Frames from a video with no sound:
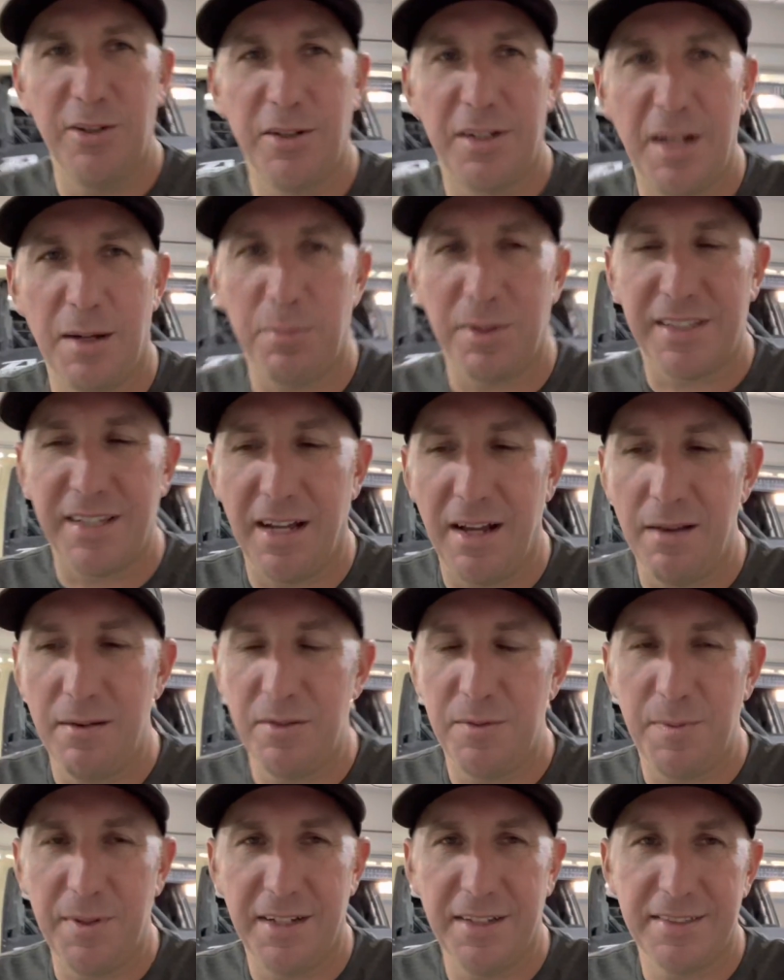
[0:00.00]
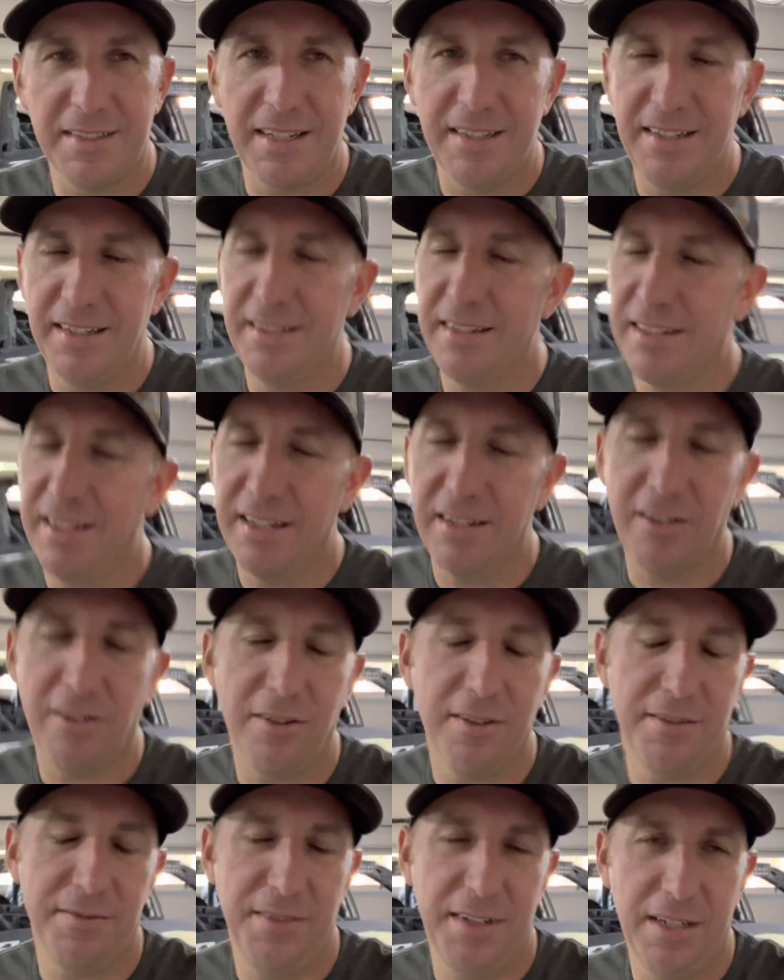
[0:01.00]
a couple times because I didn't get
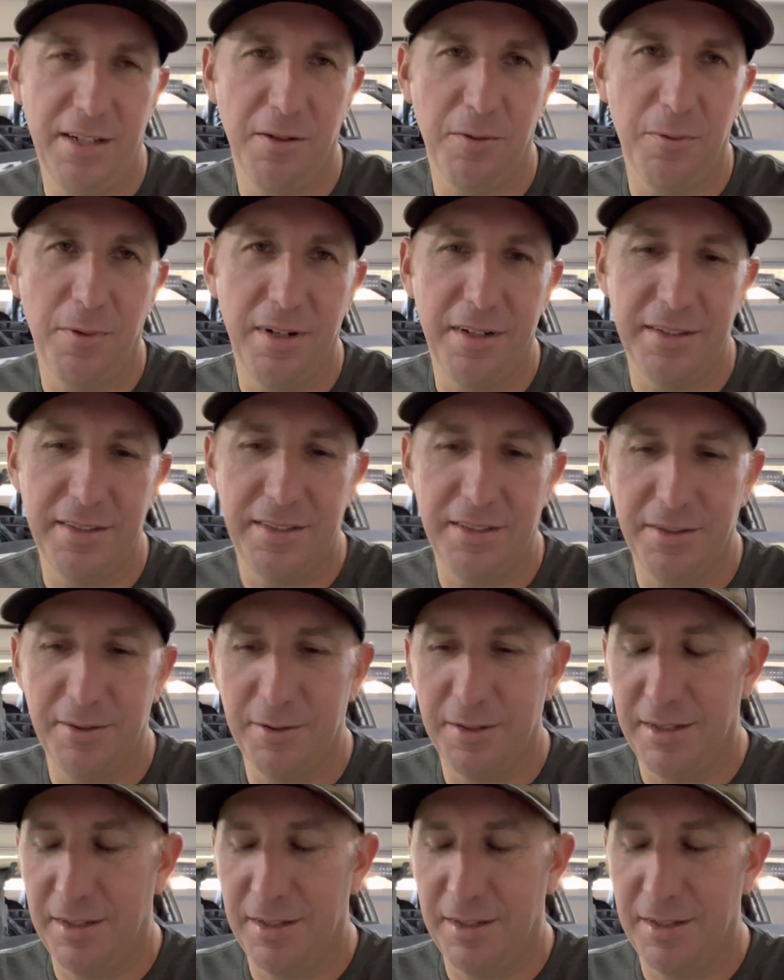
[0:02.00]
all the video I wanted to.